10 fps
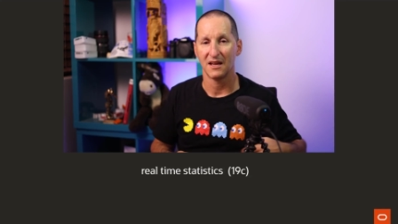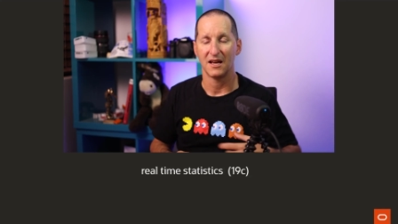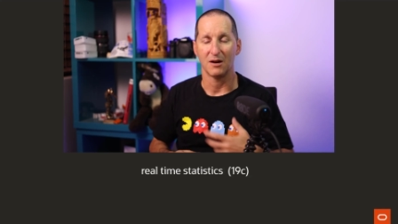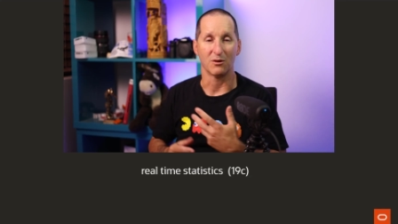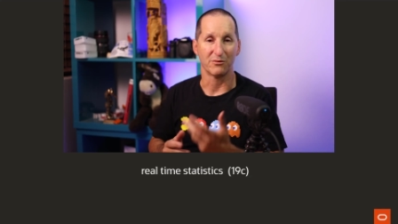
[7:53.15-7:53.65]

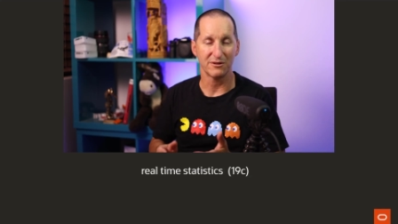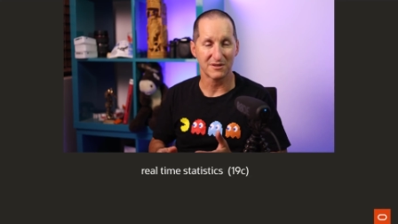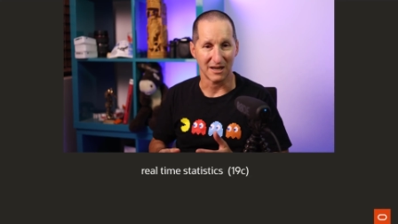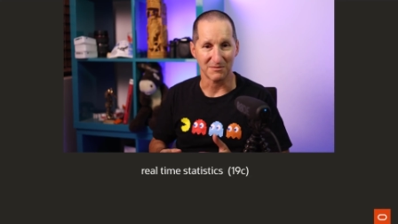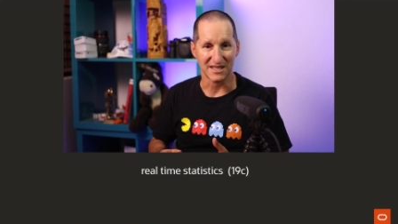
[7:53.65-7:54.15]
And what
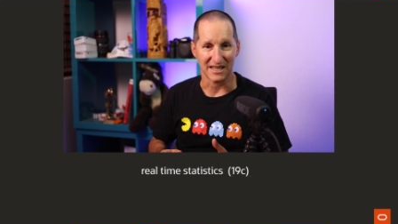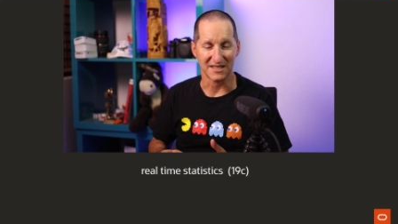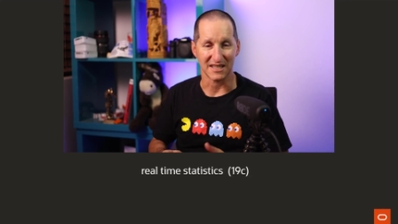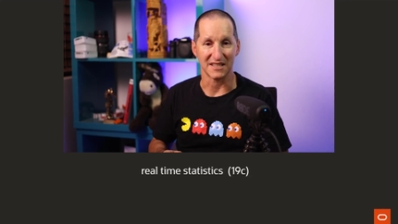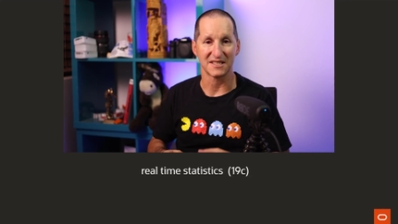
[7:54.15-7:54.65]
real-time stats
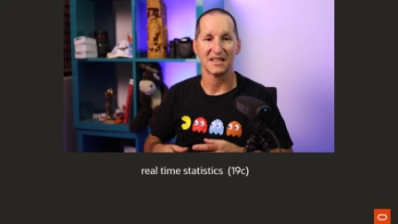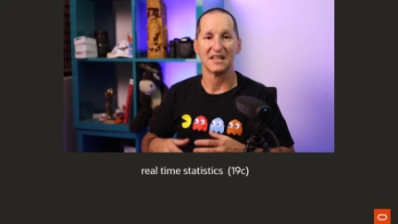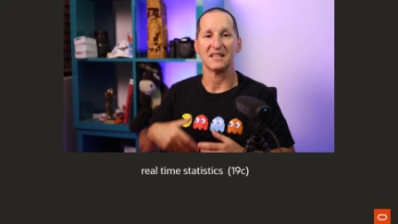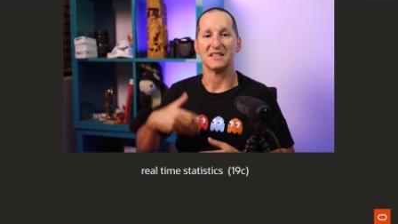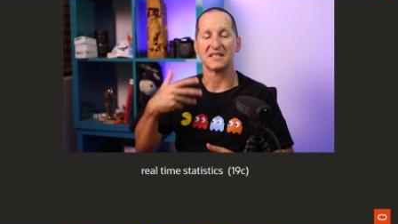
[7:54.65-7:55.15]
does
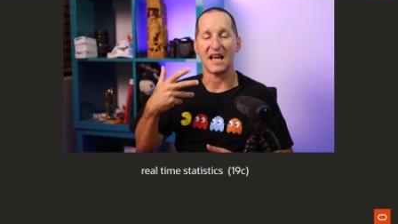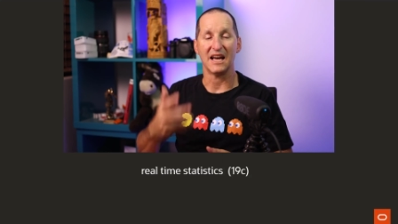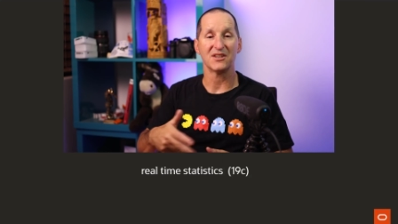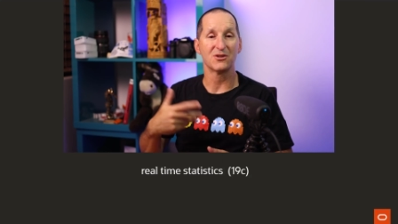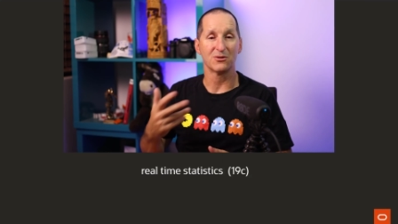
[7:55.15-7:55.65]
is
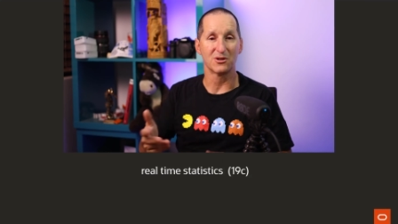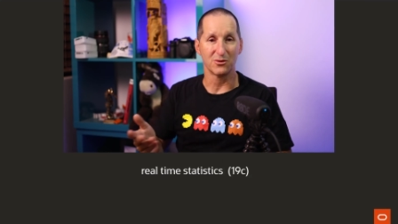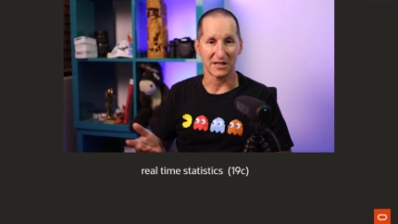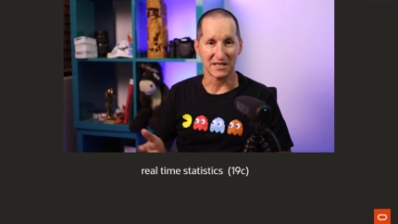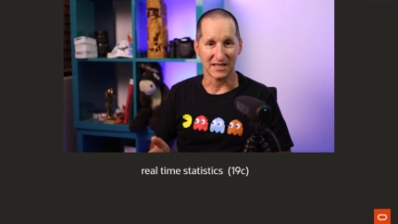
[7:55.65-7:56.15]
as you're
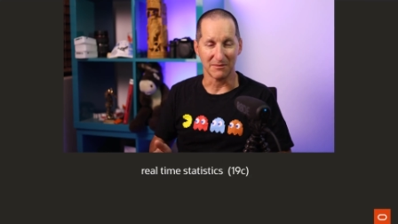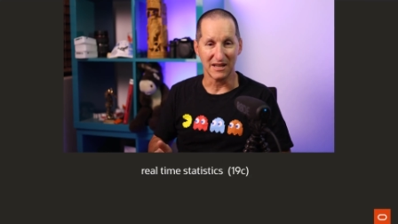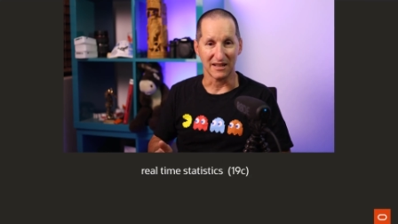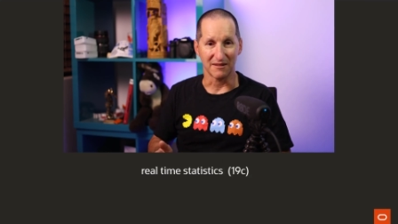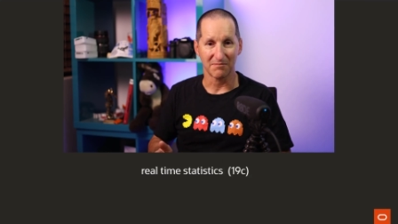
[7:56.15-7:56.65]
doing
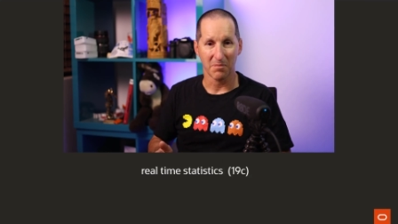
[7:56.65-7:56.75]
DML,